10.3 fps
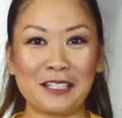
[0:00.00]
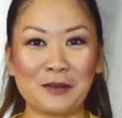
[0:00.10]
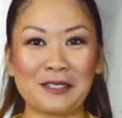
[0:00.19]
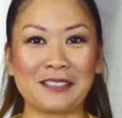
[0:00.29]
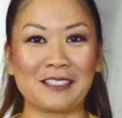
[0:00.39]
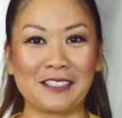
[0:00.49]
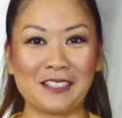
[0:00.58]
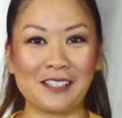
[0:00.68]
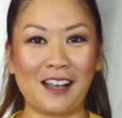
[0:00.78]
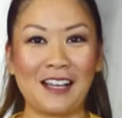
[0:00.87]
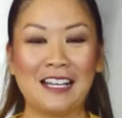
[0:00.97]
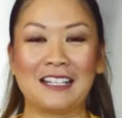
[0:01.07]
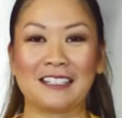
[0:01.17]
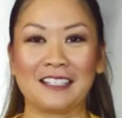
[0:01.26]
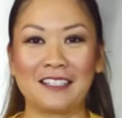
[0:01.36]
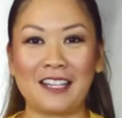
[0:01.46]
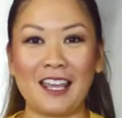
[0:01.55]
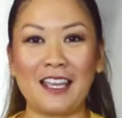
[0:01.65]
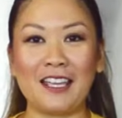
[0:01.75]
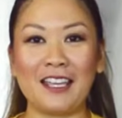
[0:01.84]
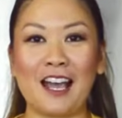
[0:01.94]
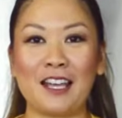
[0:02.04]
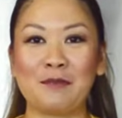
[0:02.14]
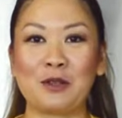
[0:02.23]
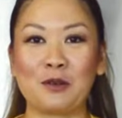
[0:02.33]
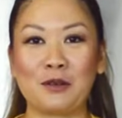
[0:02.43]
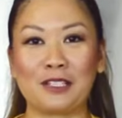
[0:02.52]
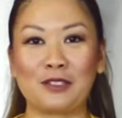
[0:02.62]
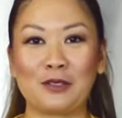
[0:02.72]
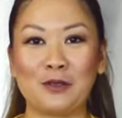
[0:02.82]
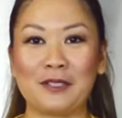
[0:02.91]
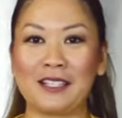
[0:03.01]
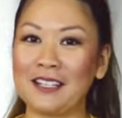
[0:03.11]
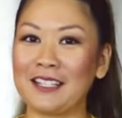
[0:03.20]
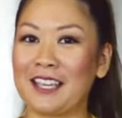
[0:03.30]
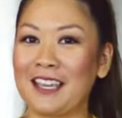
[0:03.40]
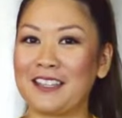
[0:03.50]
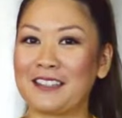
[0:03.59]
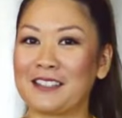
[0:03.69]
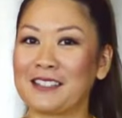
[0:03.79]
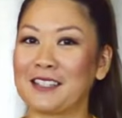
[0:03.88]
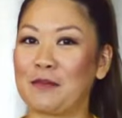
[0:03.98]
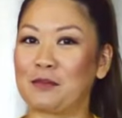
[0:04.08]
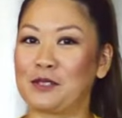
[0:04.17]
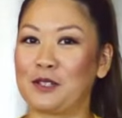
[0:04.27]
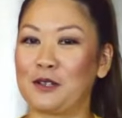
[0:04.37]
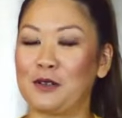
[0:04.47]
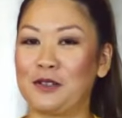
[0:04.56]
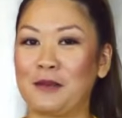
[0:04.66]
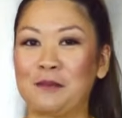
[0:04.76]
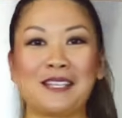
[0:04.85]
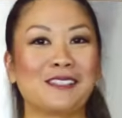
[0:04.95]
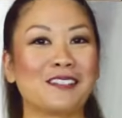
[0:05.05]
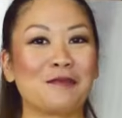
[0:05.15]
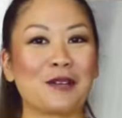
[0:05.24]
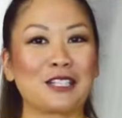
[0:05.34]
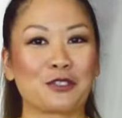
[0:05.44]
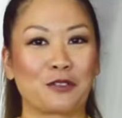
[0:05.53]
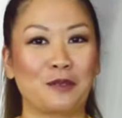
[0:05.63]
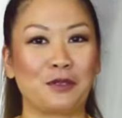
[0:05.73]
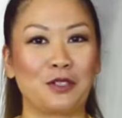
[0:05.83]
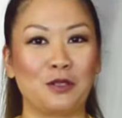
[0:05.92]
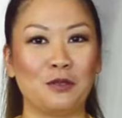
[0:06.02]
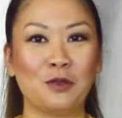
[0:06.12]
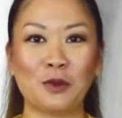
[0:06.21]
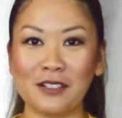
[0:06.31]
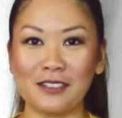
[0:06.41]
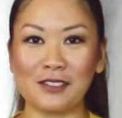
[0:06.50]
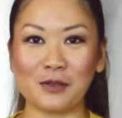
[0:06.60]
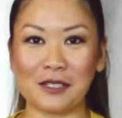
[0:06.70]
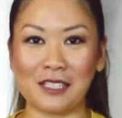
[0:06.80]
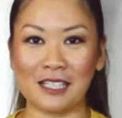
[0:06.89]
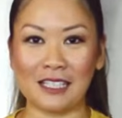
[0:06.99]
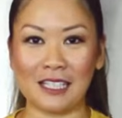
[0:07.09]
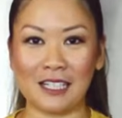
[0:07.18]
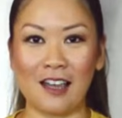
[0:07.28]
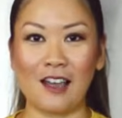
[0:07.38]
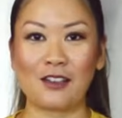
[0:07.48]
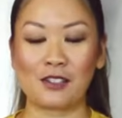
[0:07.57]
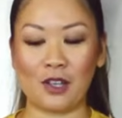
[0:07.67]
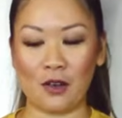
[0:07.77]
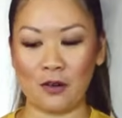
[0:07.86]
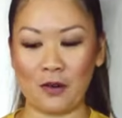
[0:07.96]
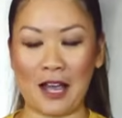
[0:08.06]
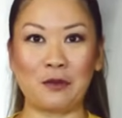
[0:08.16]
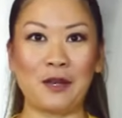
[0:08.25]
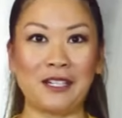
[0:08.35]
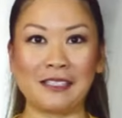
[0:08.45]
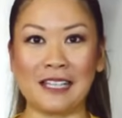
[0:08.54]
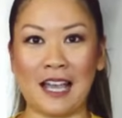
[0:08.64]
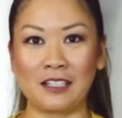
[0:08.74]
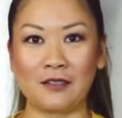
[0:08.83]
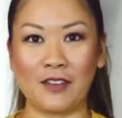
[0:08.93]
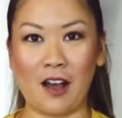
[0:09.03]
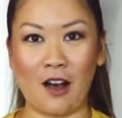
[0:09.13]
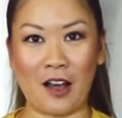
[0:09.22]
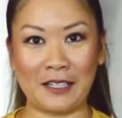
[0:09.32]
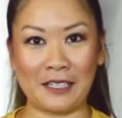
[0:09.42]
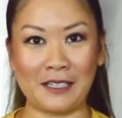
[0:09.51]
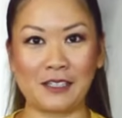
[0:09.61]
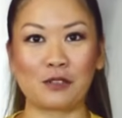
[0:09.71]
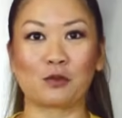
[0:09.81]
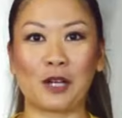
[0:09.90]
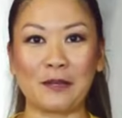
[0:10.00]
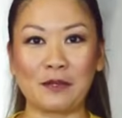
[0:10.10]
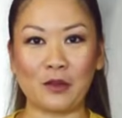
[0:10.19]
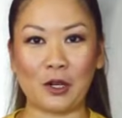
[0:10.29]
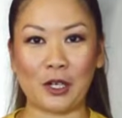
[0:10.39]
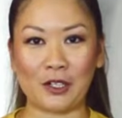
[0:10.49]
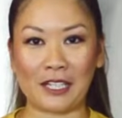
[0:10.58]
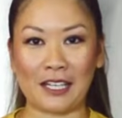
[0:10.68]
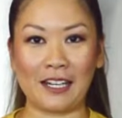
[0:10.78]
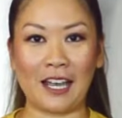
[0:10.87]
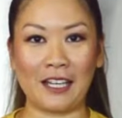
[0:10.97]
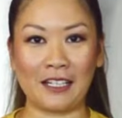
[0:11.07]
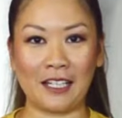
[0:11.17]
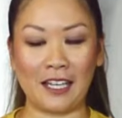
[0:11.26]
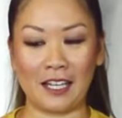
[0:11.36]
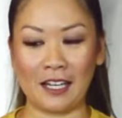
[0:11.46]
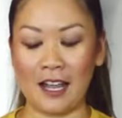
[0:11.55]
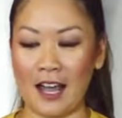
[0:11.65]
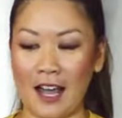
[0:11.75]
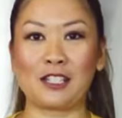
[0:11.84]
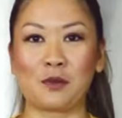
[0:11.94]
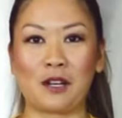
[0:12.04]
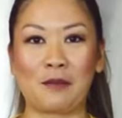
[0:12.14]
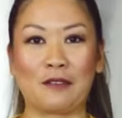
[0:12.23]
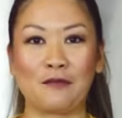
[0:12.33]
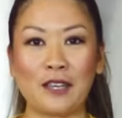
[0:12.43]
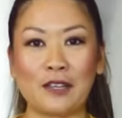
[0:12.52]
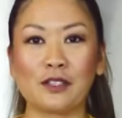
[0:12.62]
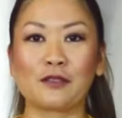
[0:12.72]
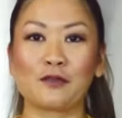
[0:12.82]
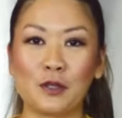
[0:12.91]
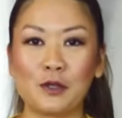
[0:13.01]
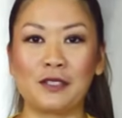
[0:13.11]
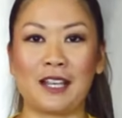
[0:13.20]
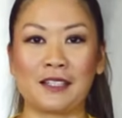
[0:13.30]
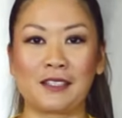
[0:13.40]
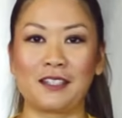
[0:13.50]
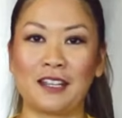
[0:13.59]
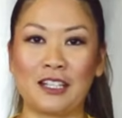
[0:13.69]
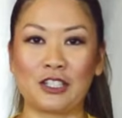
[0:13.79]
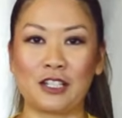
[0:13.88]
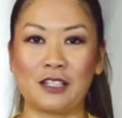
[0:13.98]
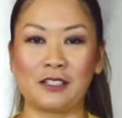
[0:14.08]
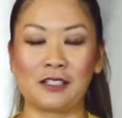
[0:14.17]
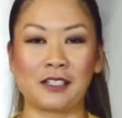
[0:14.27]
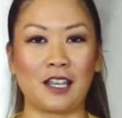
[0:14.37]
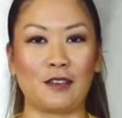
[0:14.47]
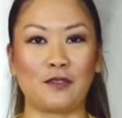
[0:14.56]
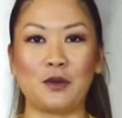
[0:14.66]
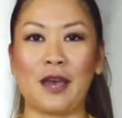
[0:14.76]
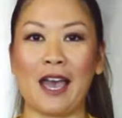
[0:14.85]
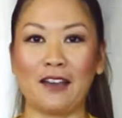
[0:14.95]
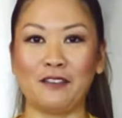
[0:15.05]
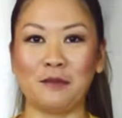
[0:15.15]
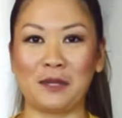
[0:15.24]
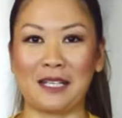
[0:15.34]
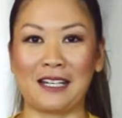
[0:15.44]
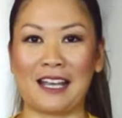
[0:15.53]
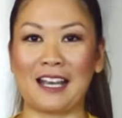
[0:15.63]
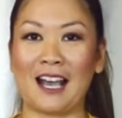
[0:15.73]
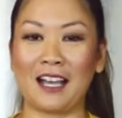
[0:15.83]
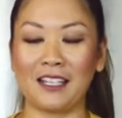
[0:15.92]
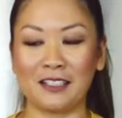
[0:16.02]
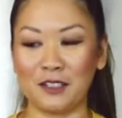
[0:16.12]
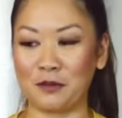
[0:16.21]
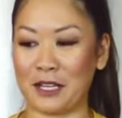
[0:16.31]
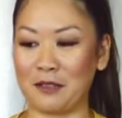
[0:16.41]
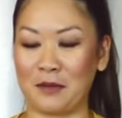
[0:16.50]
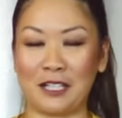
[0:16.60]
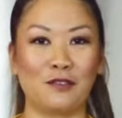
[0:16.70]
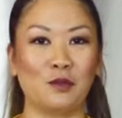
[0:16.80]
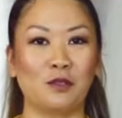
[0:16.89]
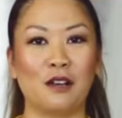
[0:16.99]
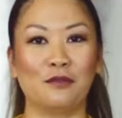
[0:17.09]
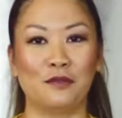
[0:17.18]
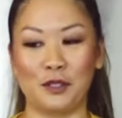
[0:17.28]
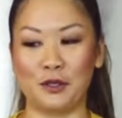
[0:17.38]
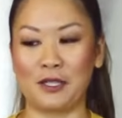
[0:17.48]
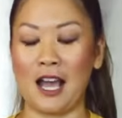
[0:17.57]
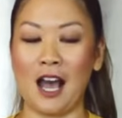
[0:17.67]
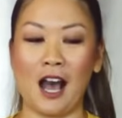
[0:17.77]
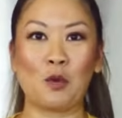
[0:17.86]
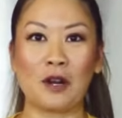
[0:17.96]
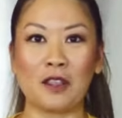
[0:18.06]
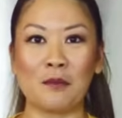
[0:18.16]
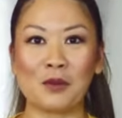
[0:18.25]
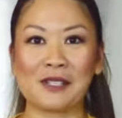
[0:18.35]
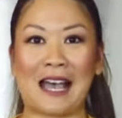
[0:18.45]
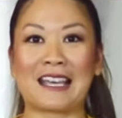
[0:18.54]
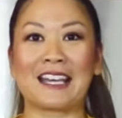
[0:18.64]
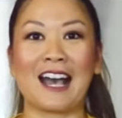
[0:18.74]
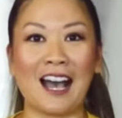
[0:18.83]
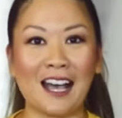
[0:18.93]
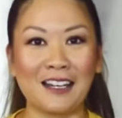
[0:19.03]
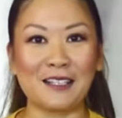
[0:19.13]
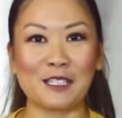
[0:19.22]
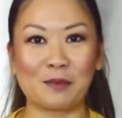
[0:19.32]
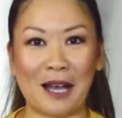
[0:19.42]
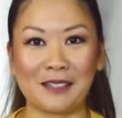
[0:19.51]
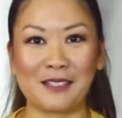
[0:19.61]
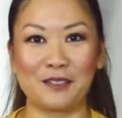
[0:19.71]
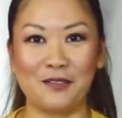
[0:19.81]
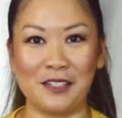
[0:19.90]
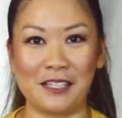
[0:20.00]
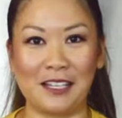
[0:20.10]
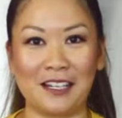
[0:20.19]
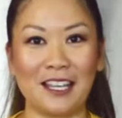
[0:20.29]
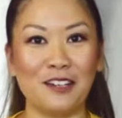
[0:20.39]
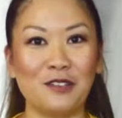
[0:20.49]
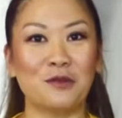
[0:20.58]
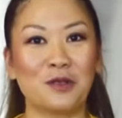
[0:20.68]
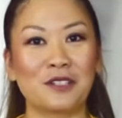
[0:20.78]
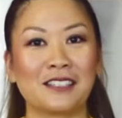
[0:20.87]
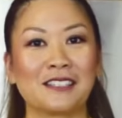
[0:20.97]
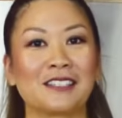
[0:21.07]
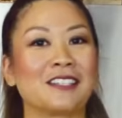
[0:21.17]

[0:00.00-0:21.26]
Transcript: Eat with Alisa. Today I'm going to dedicate this episode based on my trip to New Orleans recently. So I went at the end of August, right before Hurricane Ida hit. It's one of my favorite food destinations. If you haven't been, I highly recommend if you love food. One of the most iconic spots to visit in New Orleans